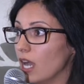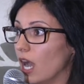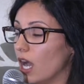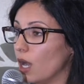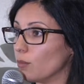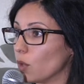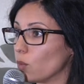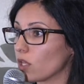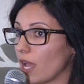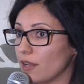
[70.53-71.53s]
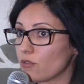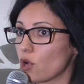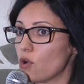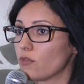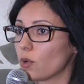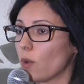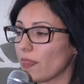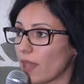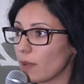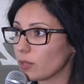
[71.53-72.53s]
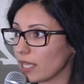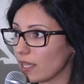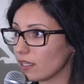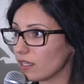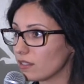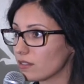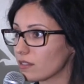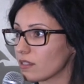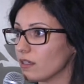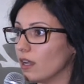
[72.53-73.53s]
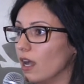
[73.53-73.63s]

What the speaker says: We'll kind of go over what that plan is,